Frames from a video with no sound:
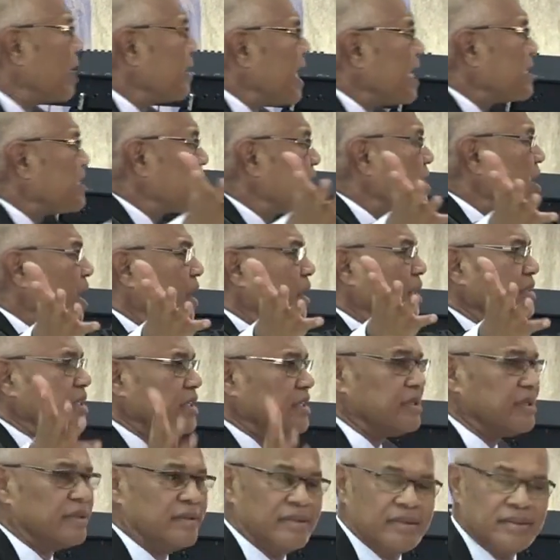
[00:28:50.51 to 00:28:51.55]
That's theology.
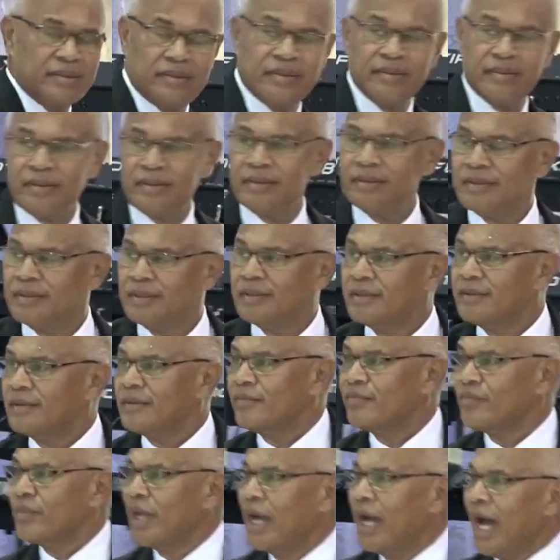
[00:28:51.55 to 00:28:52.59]

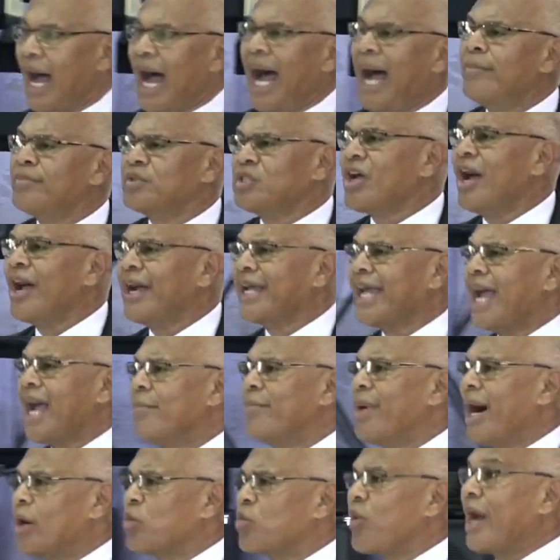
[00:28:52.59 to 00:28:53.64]
I'm talking
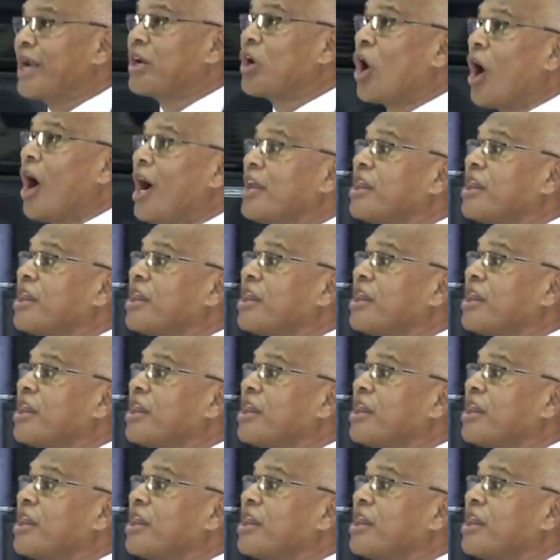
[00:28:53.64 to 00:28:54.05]
about what God